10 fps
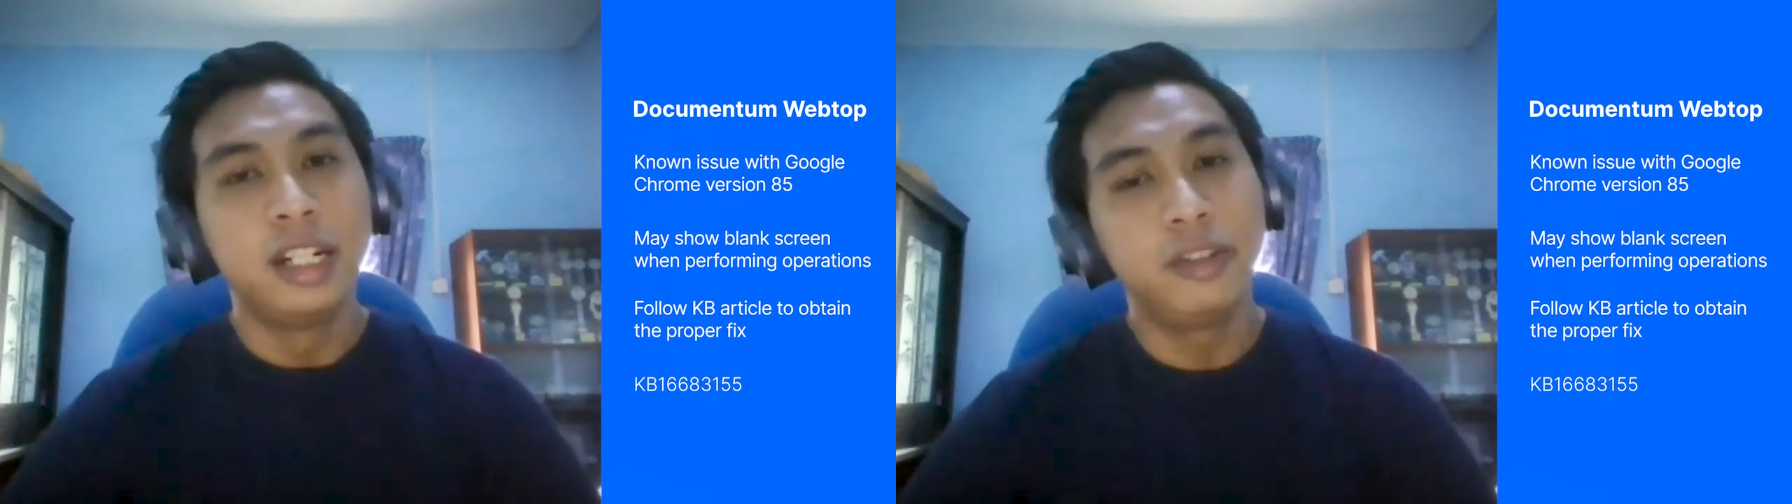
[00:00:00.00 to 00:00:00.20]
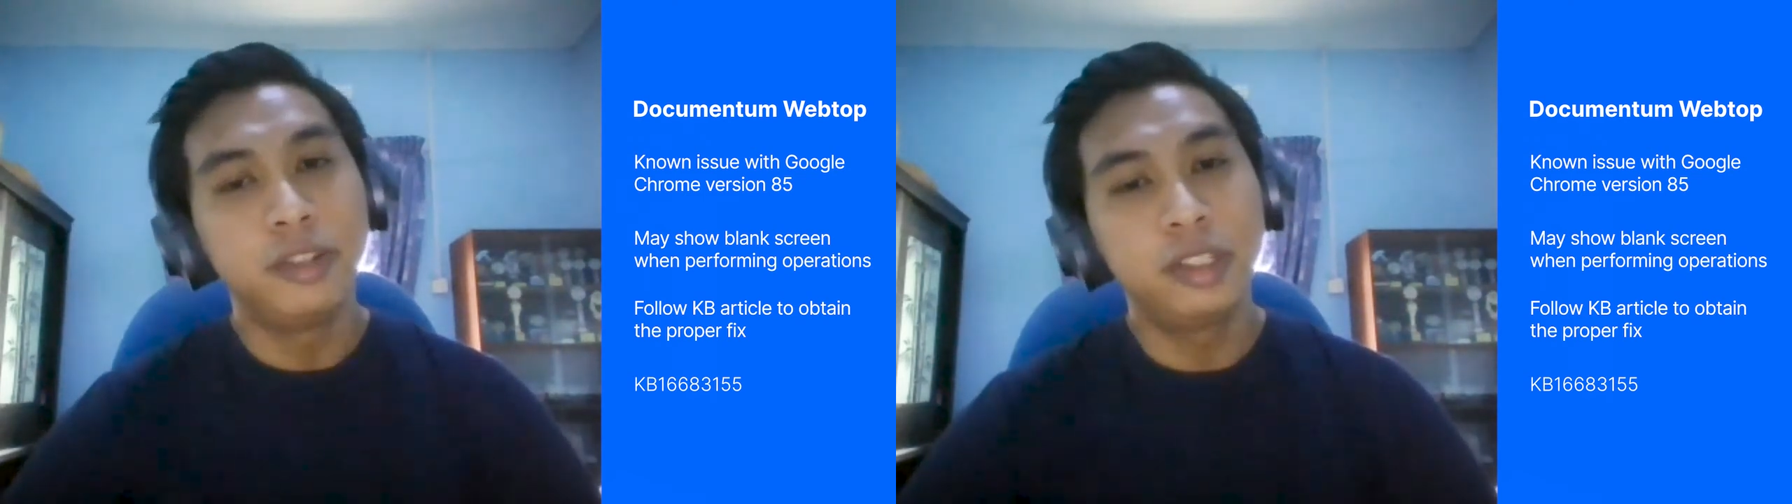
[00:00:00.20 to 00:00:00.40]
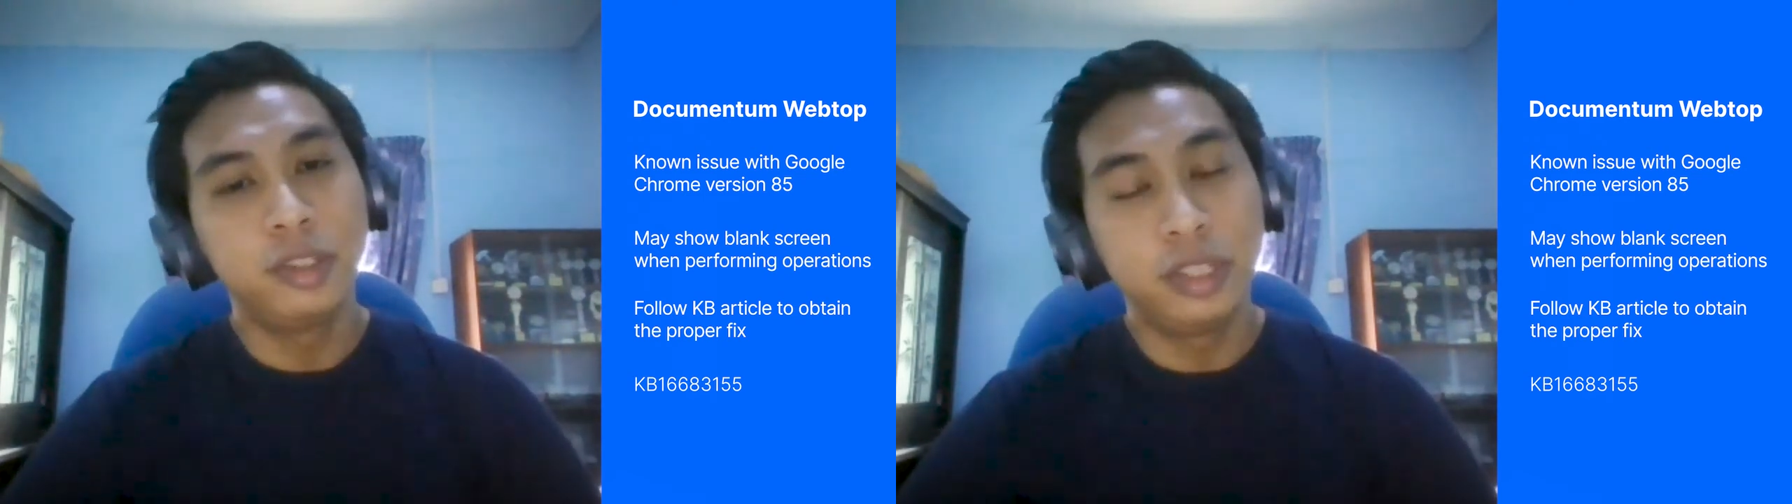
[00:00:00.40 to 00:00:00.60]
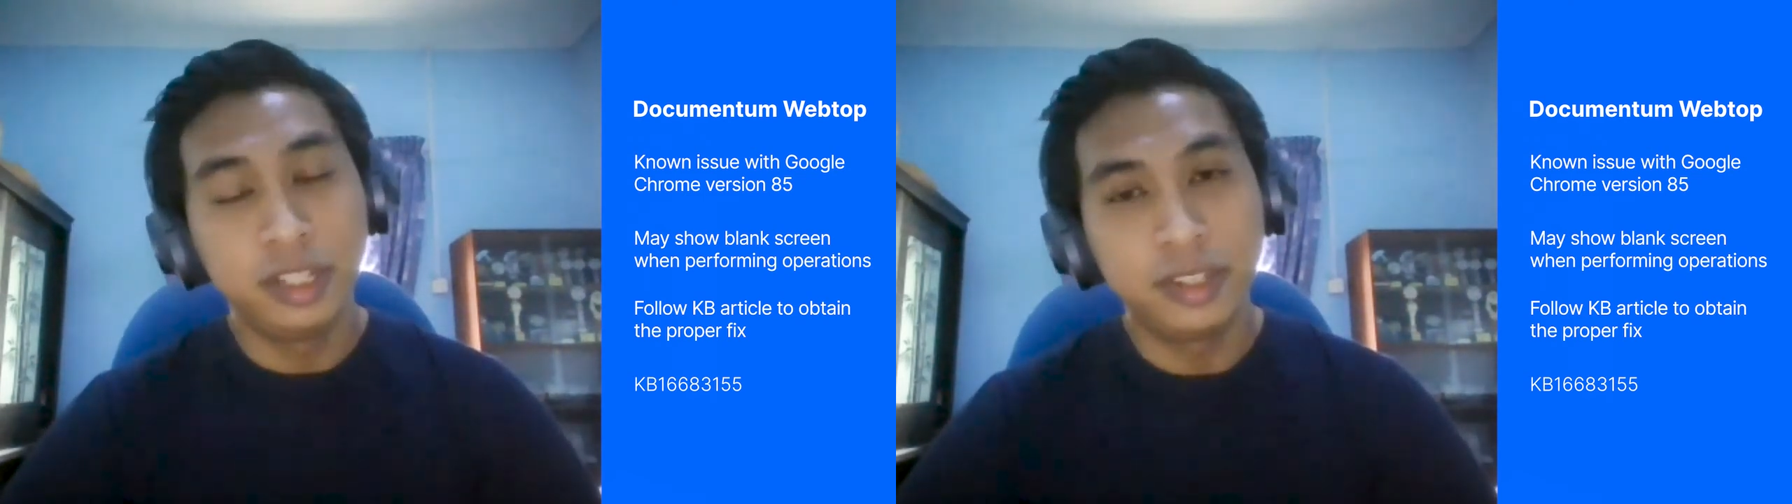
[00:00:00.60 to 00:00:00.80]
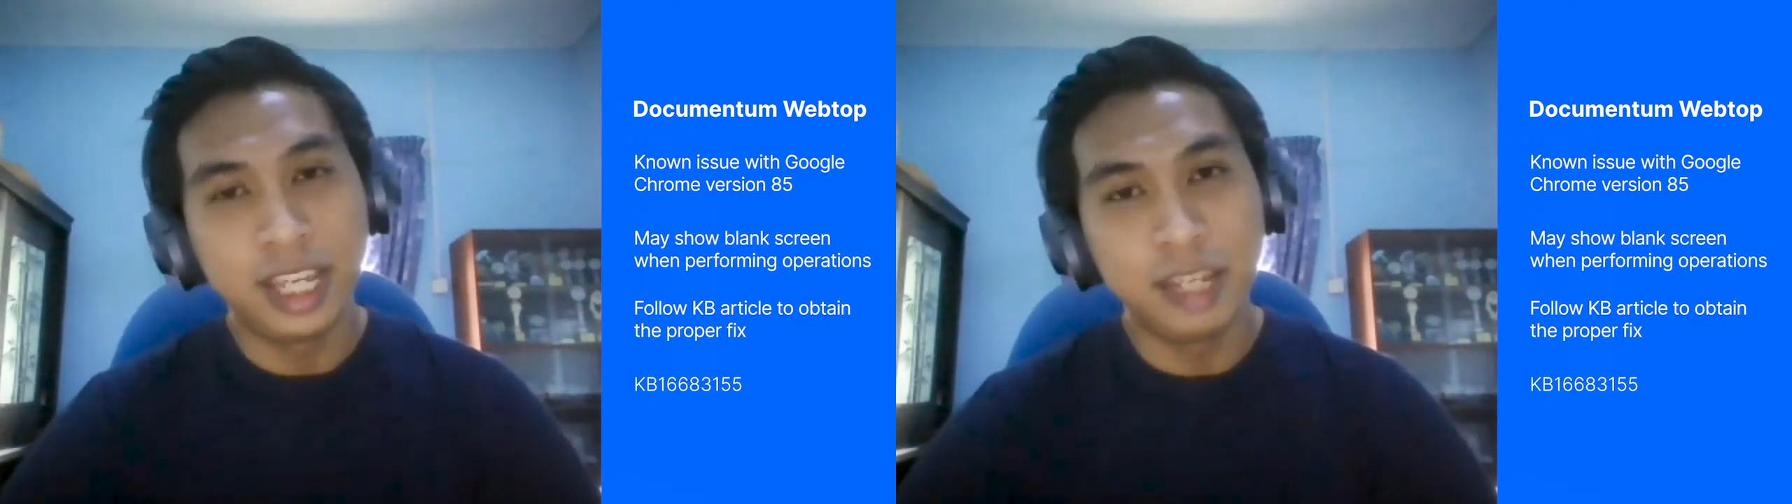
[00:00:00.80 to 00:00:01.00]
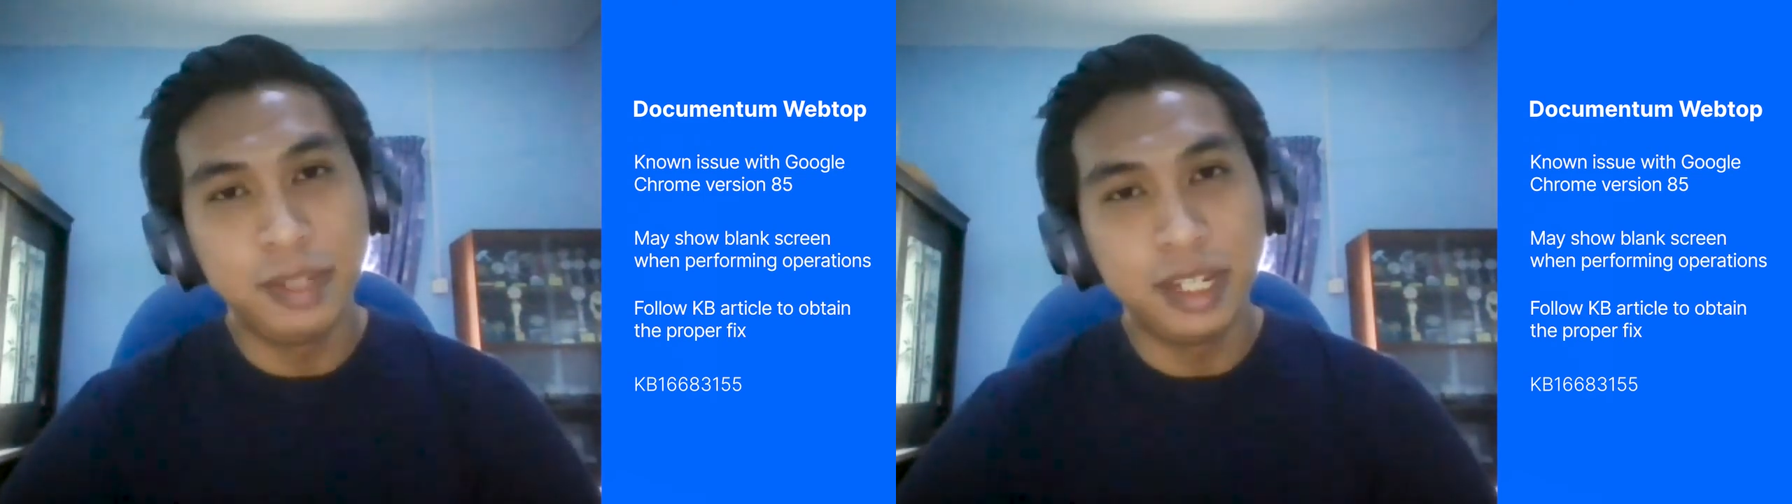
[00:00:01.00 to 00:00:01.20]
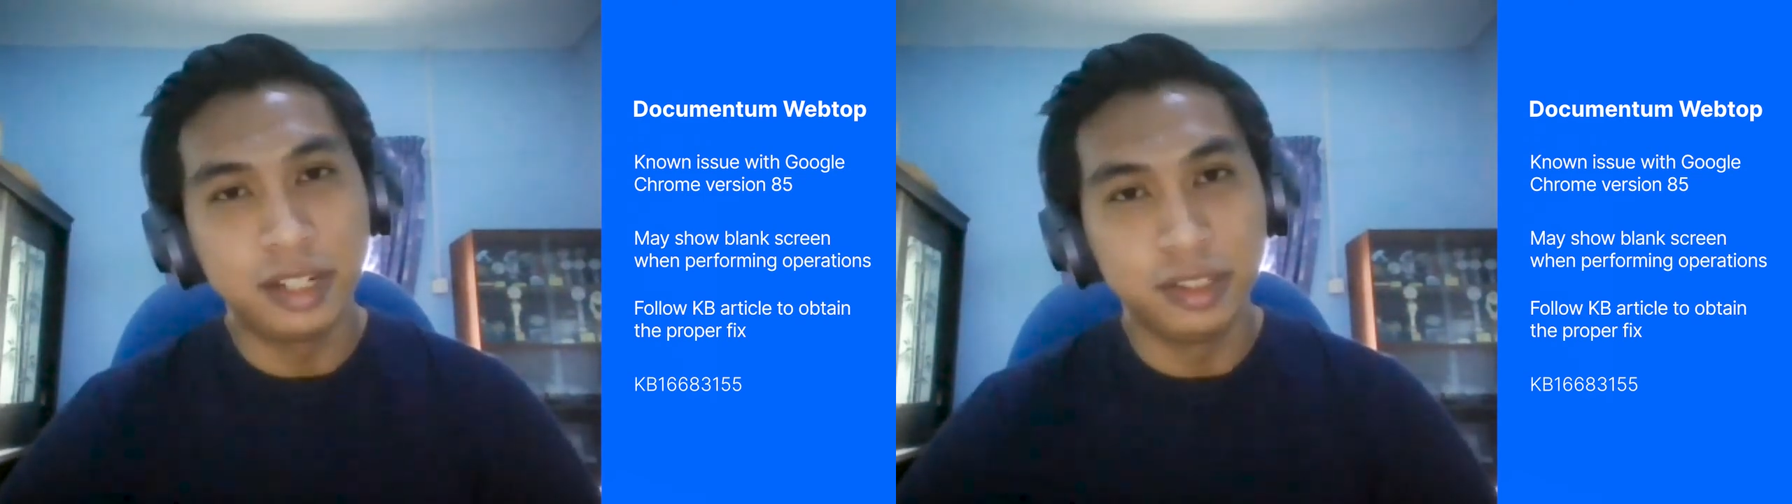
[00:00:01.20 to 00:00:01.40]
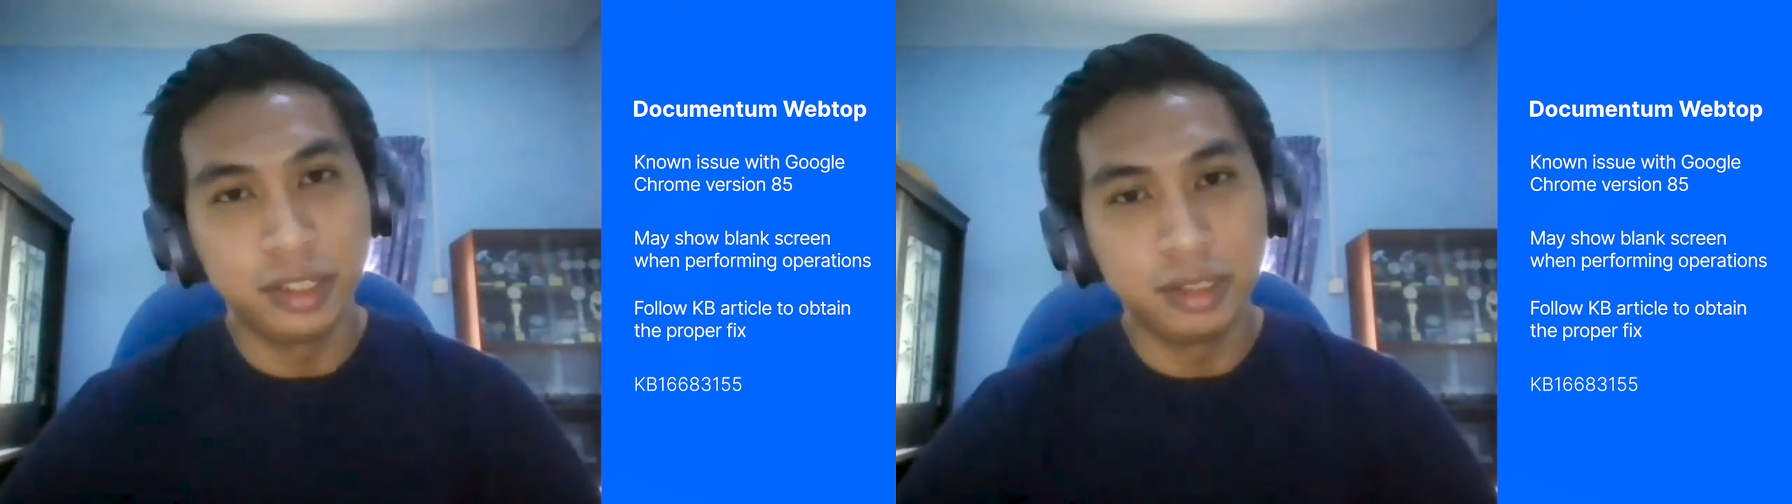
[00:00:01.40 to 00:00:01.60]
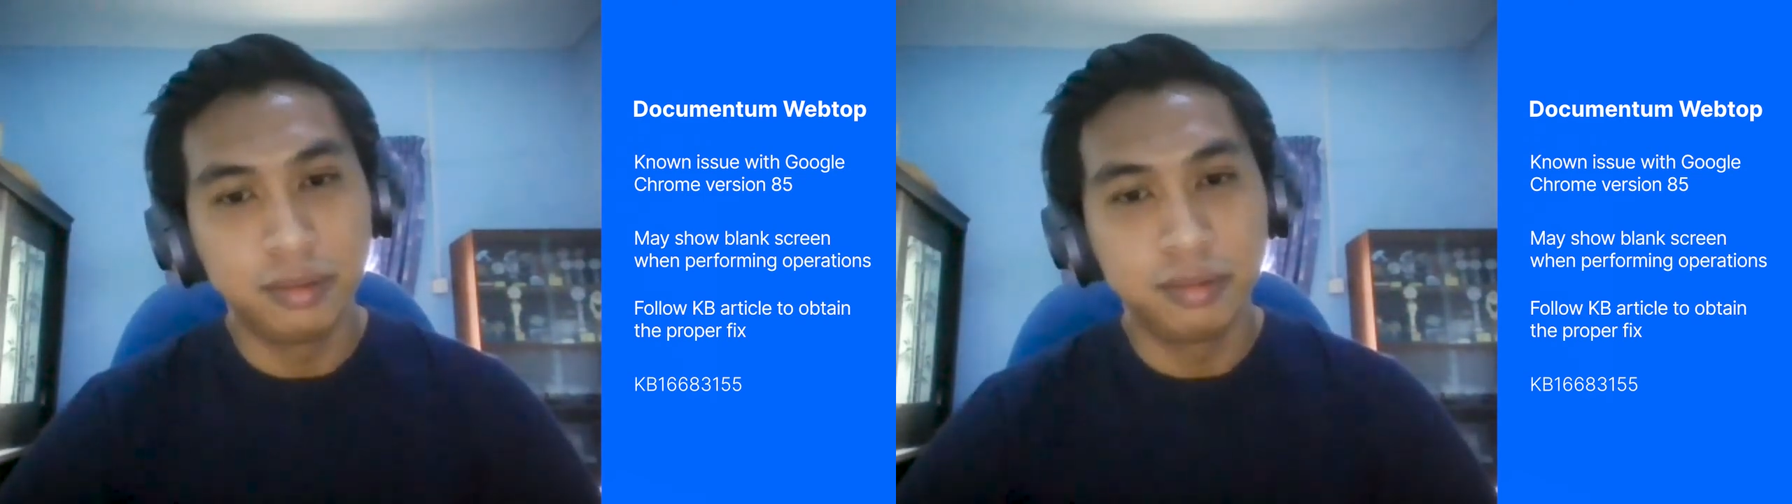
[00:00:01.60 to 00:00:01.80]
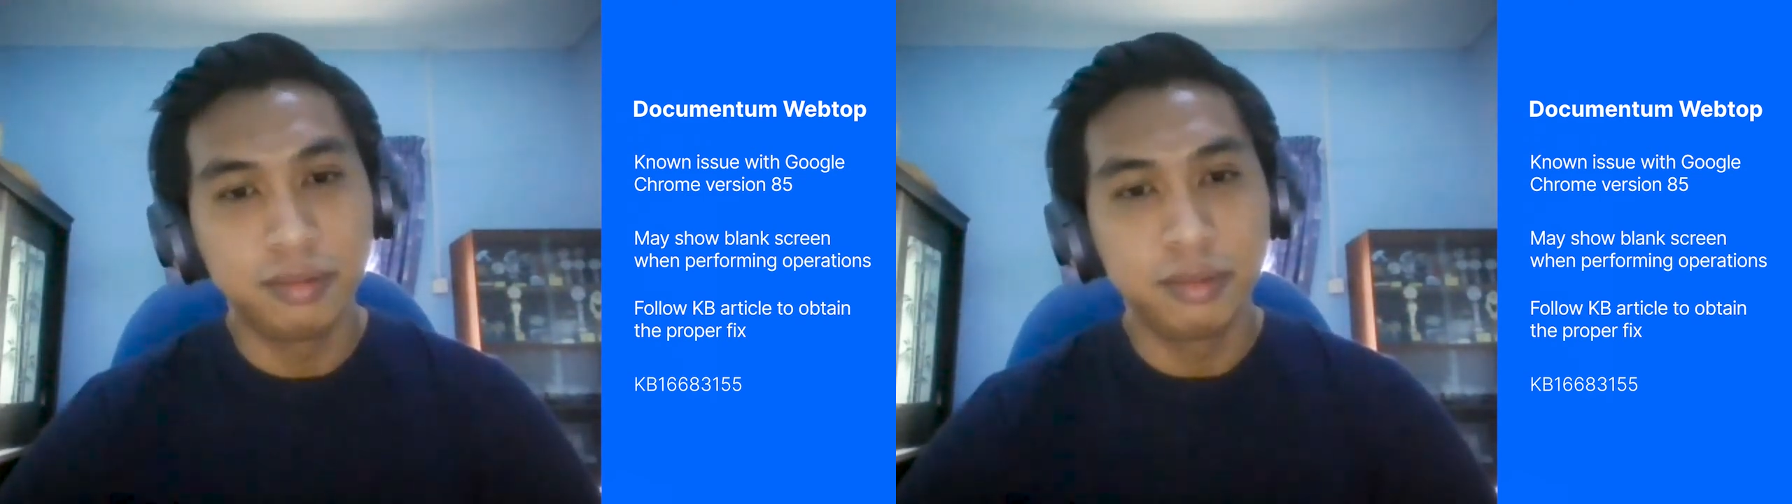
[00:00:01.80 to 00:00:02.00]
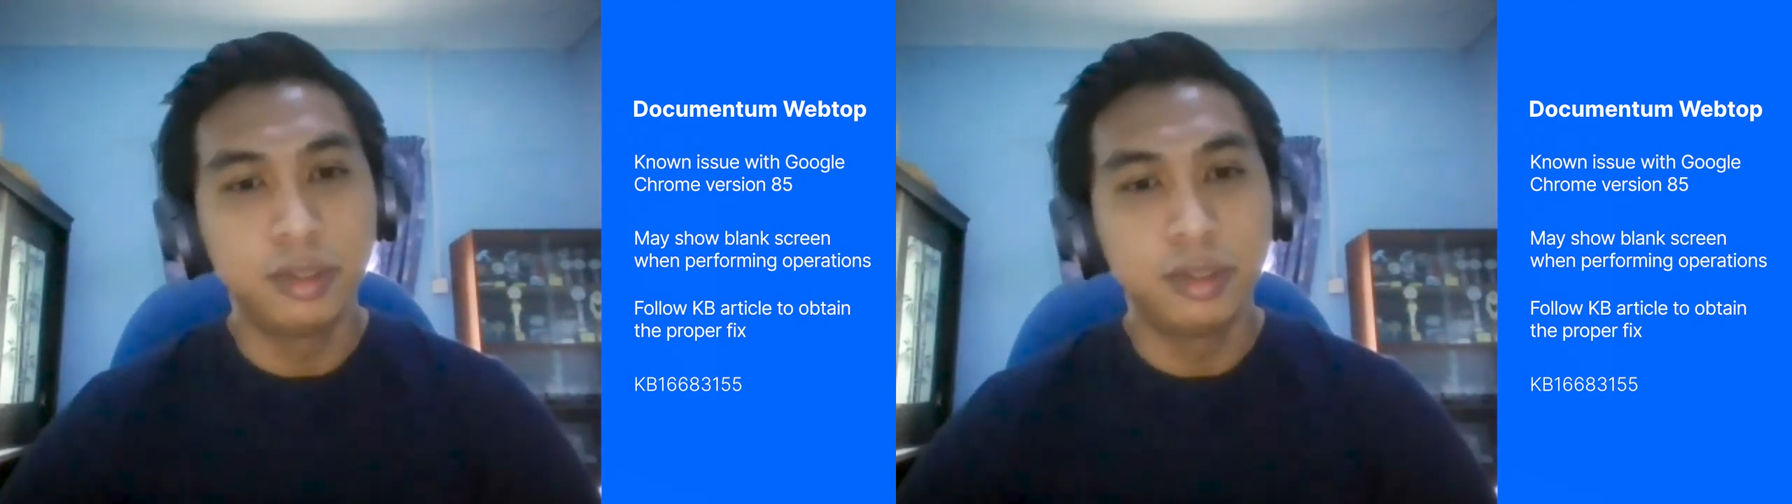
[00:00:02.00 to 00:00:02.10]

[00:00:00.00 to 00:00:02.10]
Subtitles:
Refer to this KB article